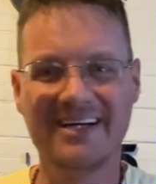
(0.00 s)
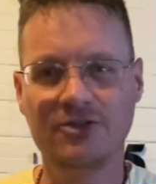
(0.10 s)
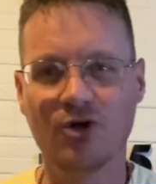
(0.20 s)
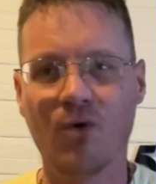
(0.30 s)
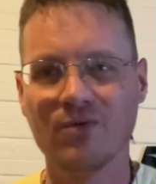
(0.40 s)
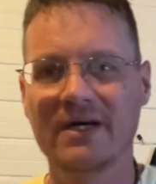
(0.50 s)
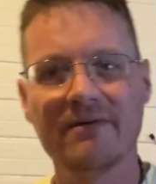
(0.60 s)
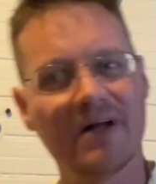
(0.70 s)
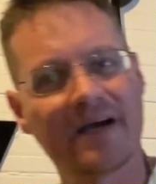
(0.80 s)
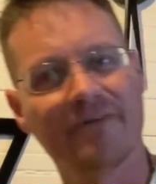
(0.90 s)
Don't live
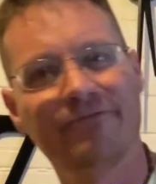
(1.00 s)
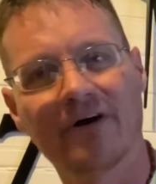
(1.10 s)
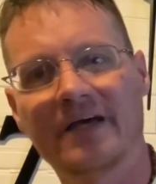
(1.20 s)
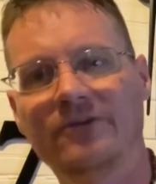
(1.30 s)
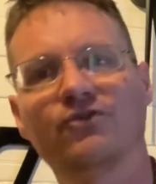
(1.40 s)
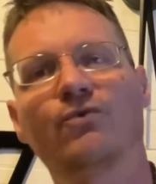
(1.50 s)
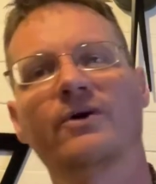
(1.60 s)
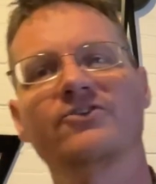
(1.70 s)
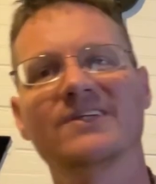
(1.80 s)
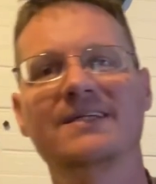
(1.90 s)
like a fucking
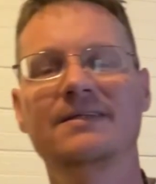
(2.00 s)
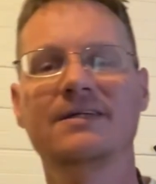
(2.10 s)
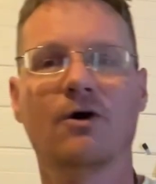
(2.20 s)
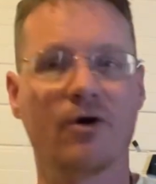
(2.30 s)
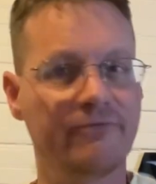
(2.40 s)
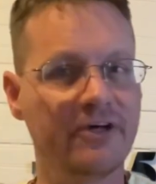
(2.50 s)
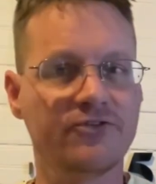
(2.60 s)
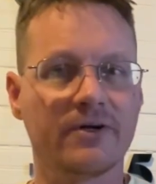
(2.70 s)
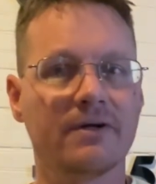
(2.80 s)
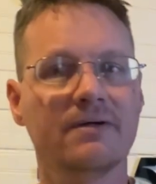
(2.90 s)
tourist or a
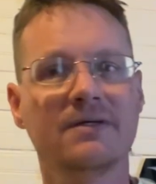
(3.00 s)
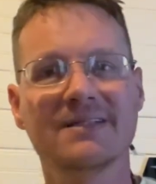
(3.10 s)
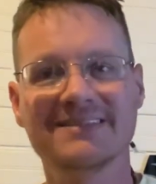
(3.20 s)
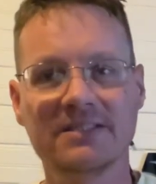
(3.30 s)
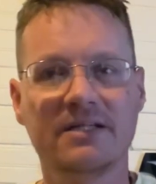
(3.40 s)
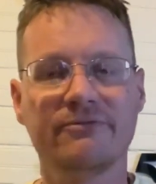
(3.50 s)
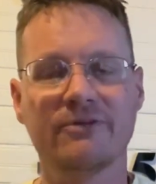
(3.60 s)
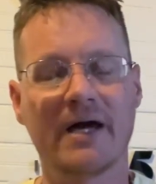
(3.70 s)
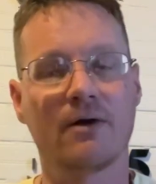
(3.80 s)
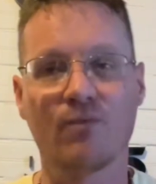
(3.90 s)
visitor. Live
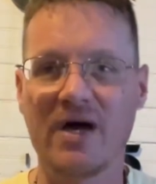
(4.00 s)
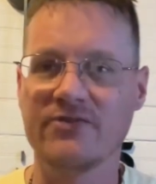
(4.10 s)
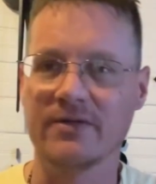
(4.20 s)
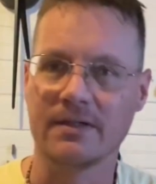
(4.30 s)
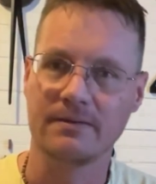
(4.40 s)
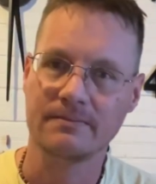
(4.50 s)
like a resident.